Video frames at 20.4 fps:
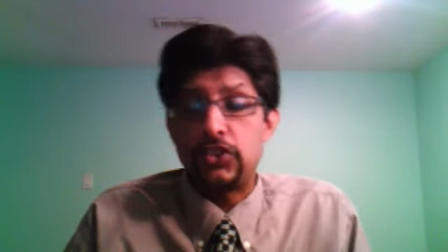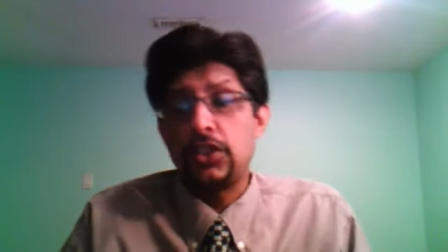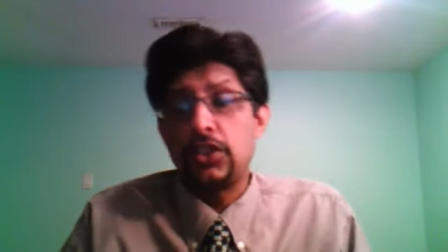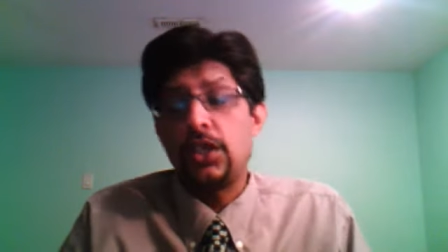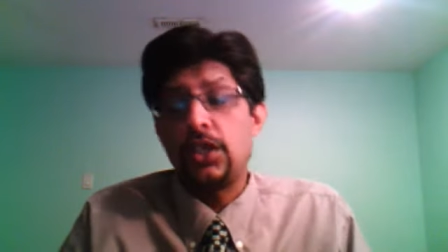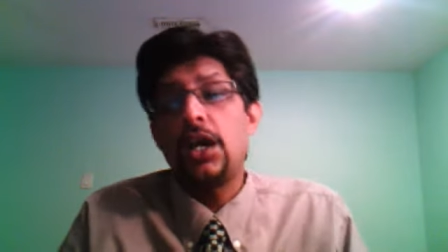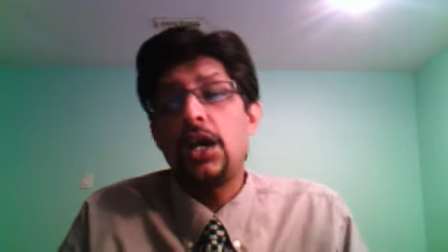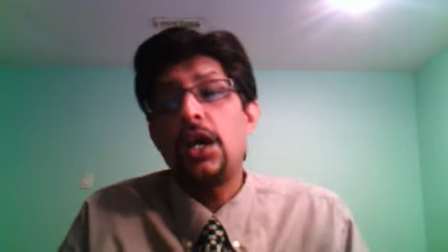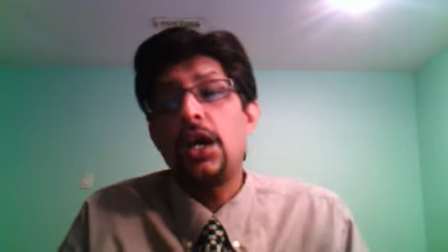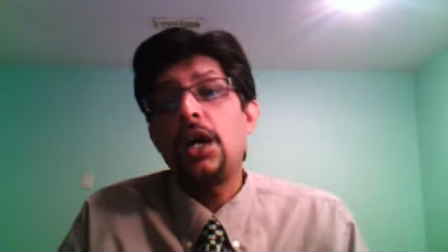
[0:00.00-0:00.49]

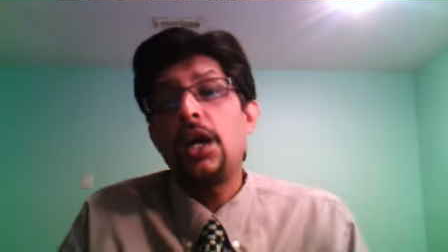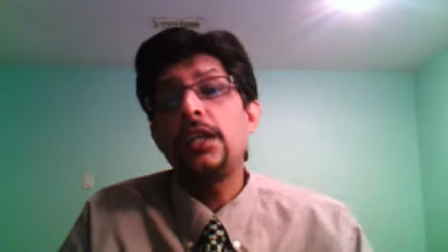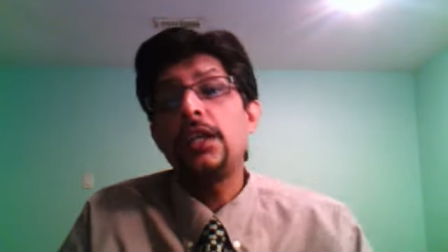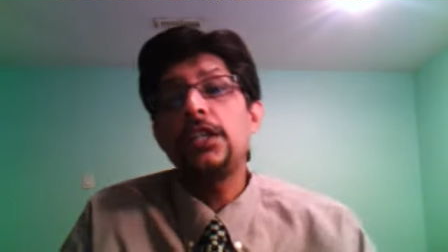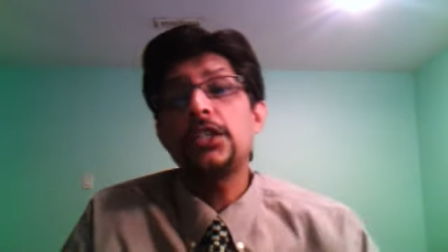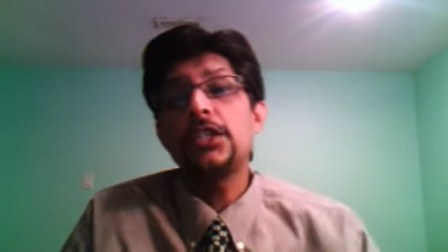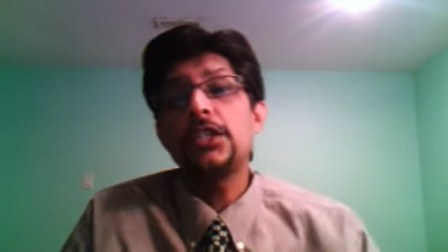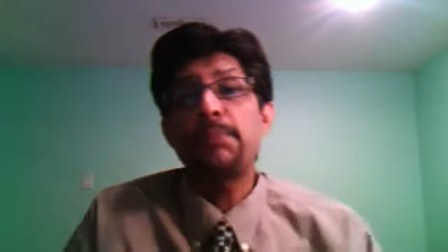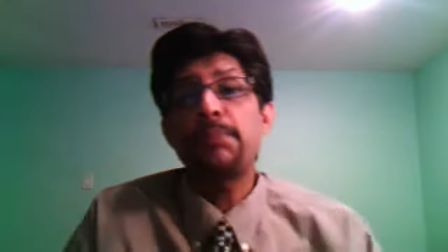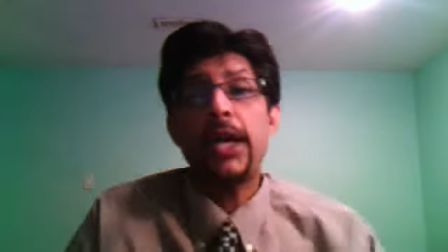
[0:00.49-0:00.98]
uh, in a
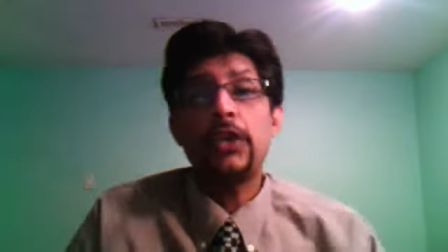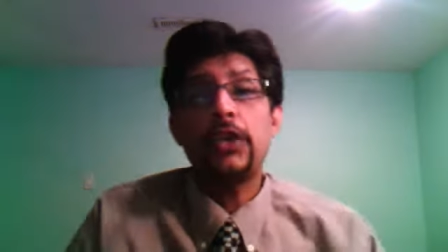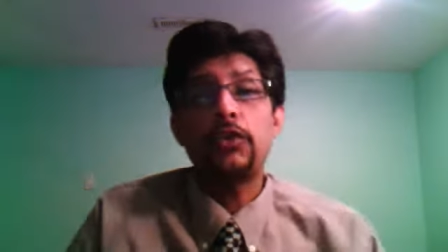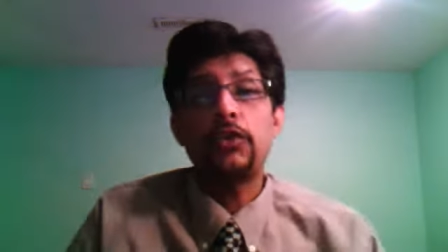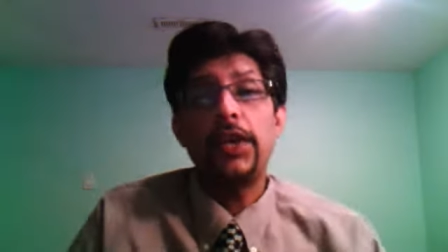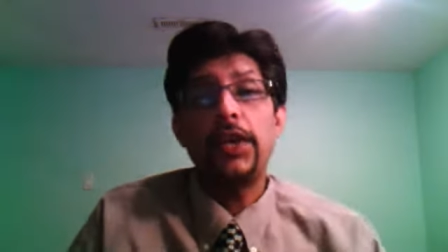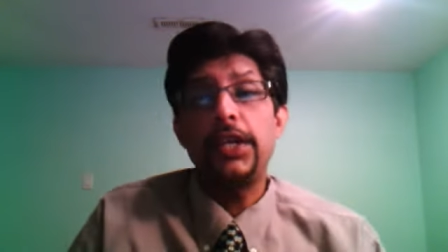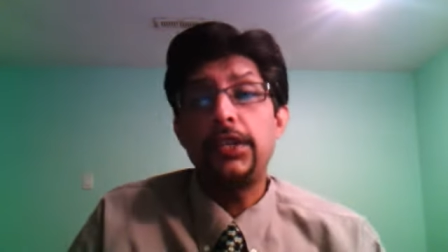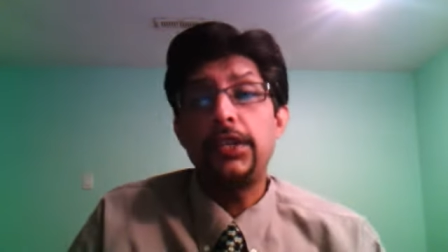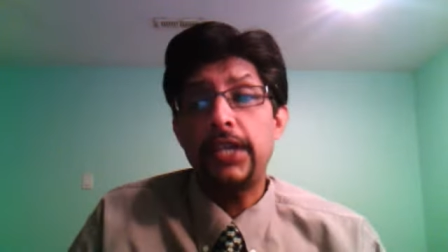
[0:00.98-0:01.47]
span of
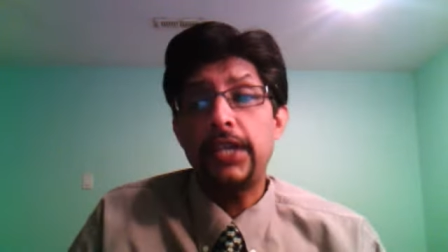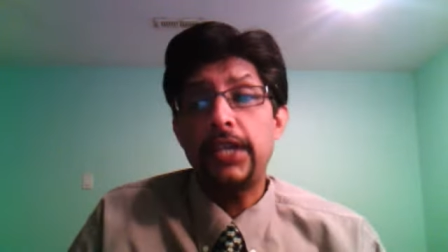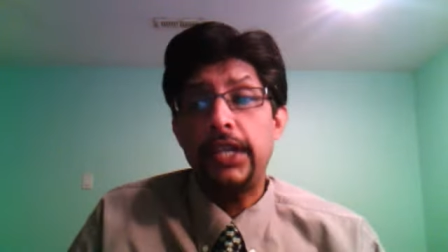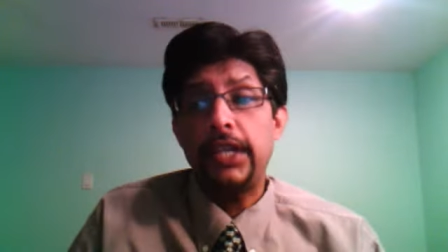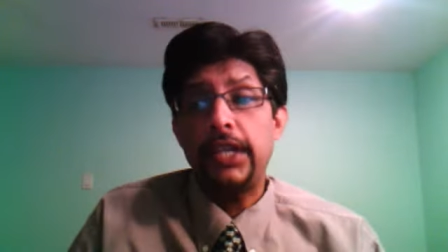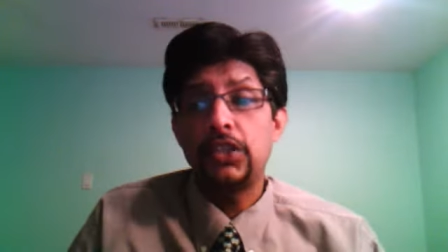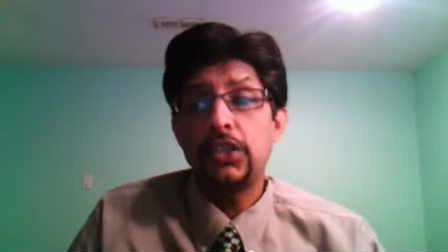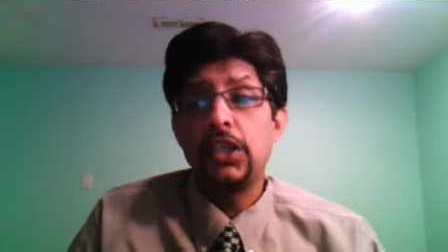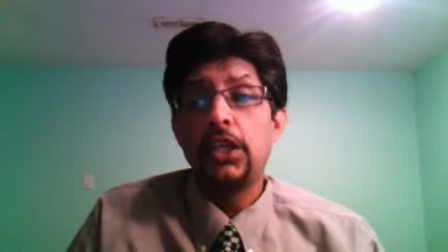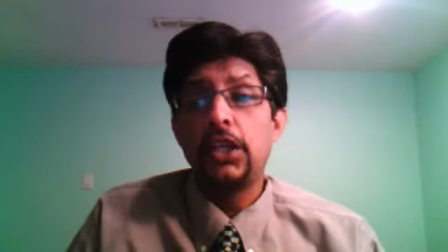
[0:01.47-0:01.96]
8 tests
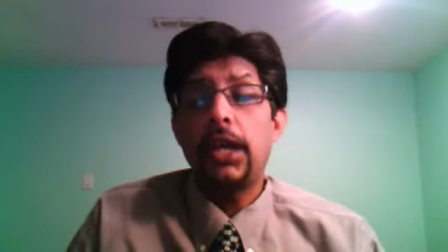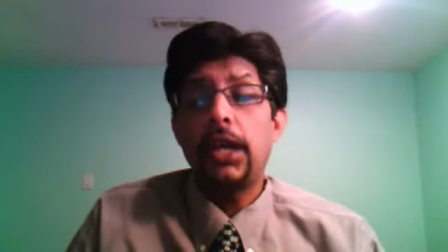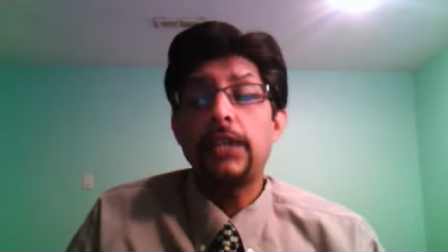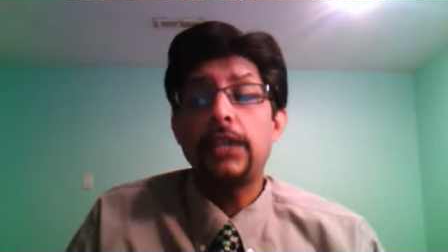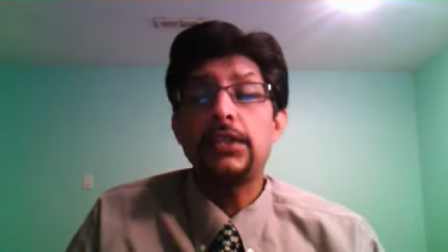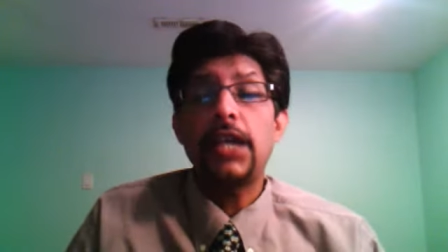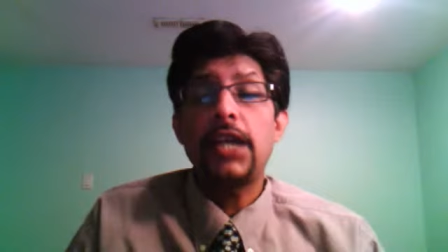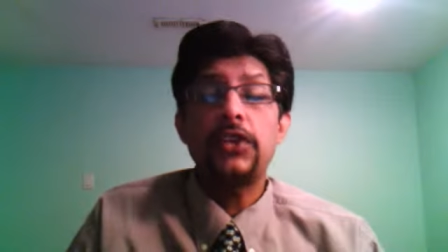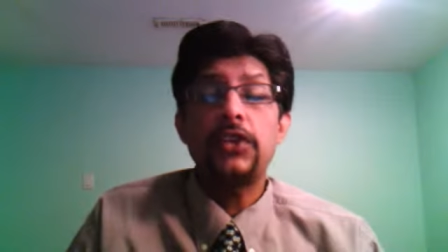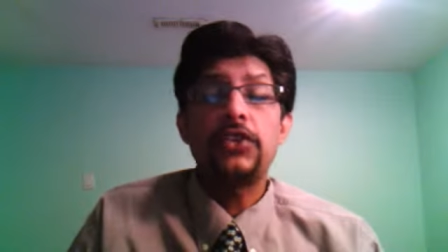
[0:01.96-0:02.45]
and
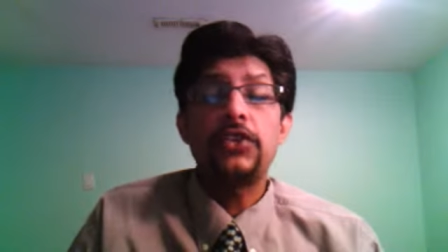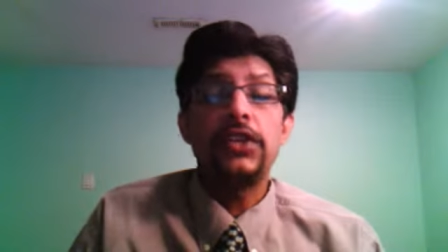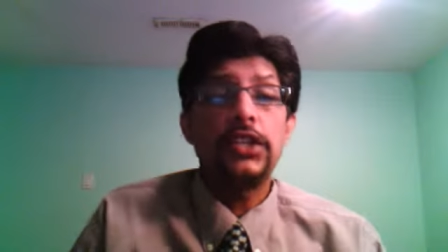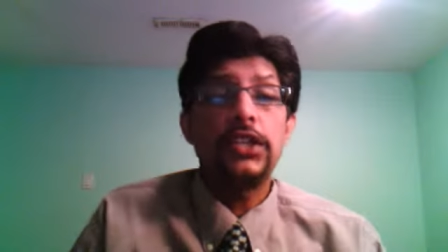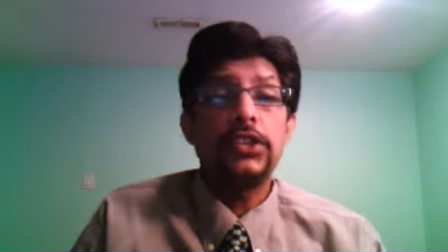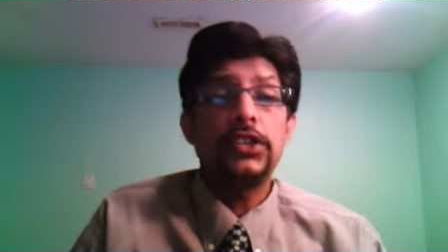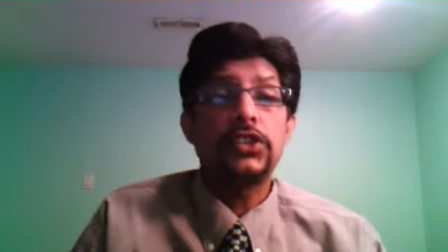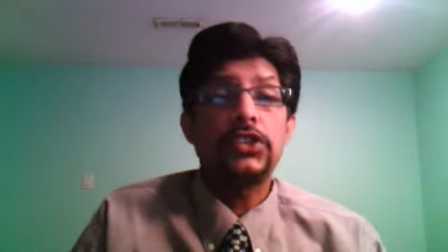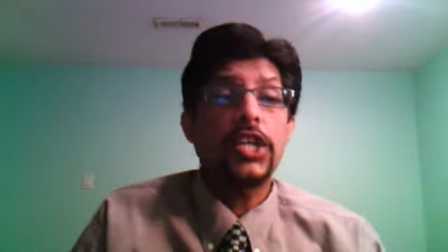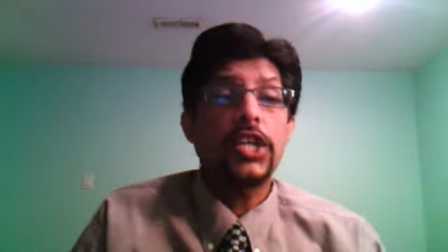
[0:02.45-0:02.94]
that
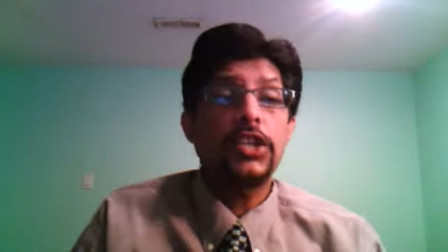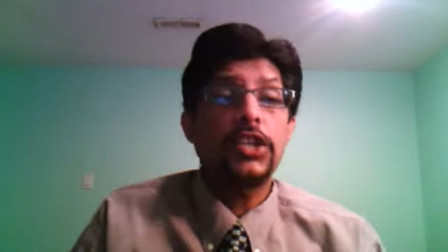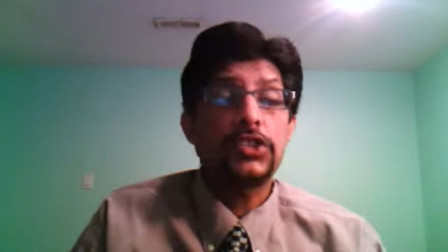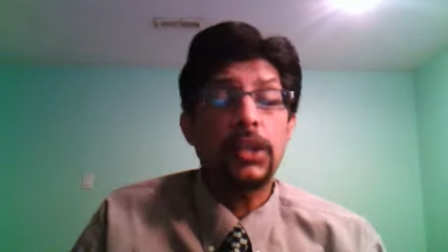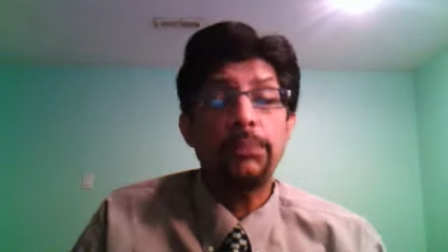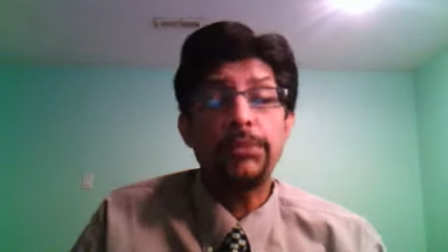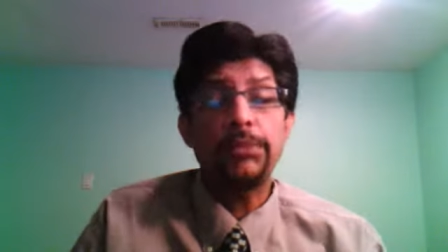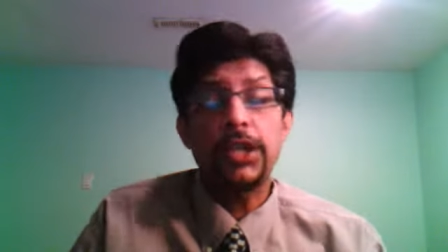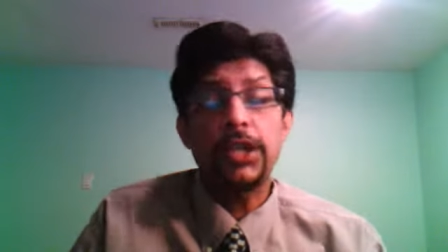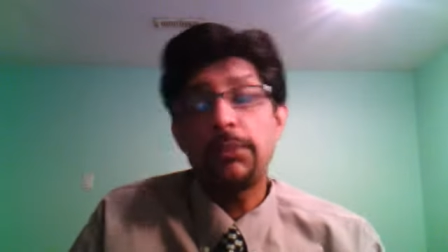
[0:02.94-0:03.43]
really says
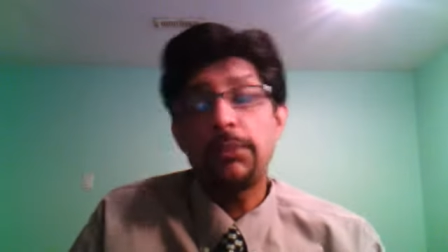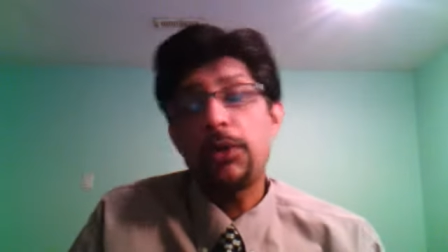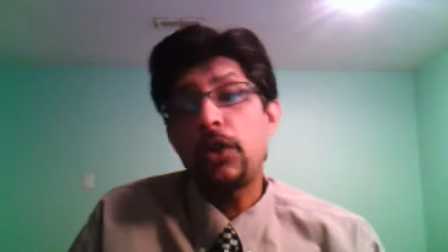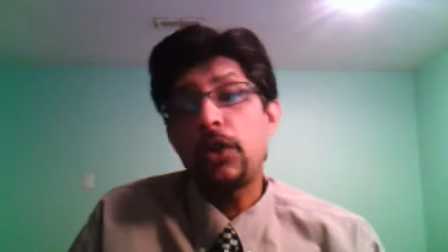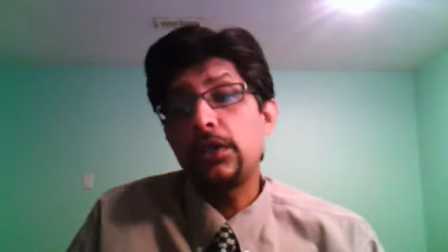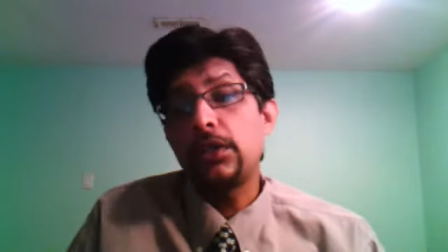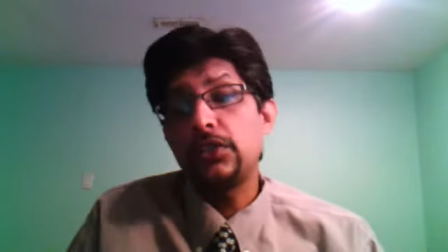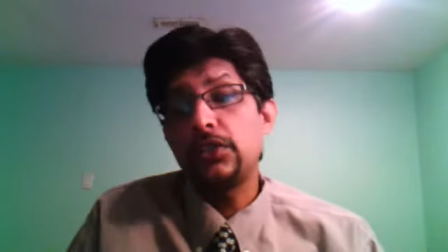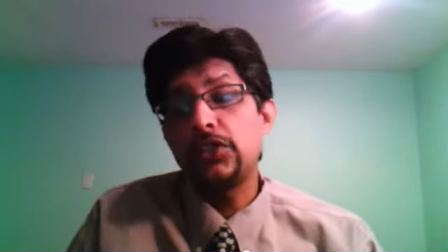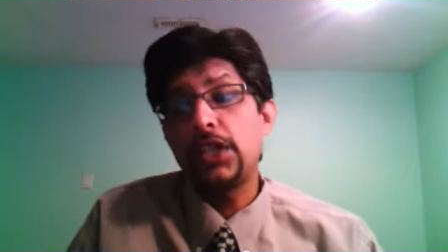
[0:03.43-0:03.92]
something
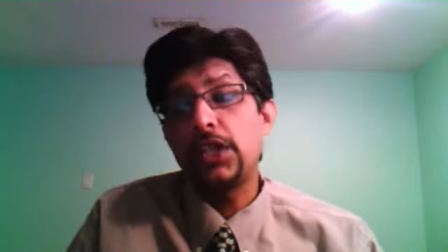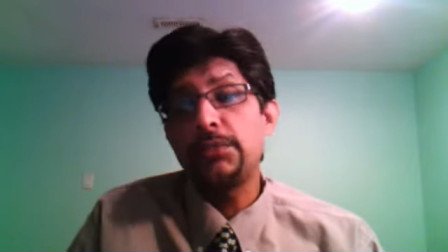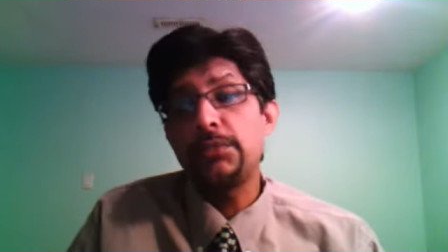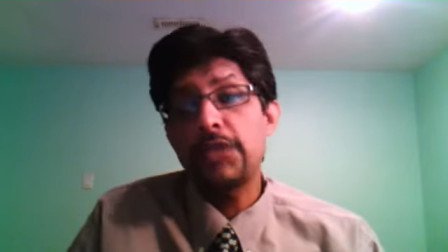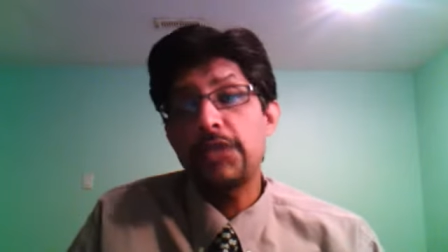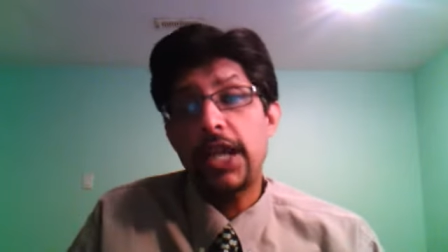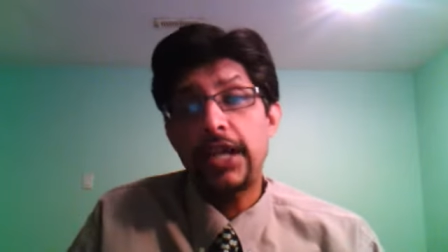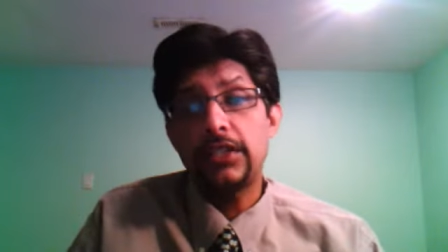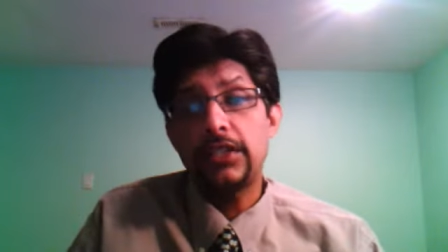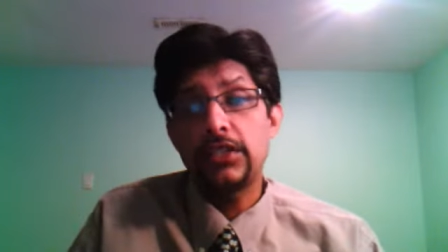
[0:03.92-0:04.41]
about James
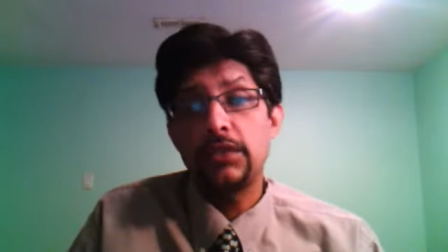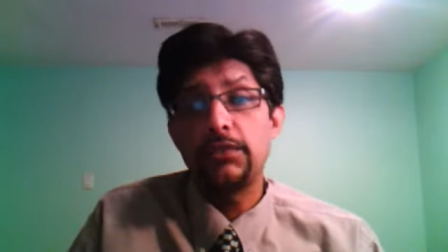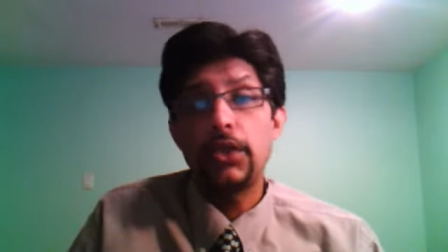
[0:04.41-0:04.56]
Anderson.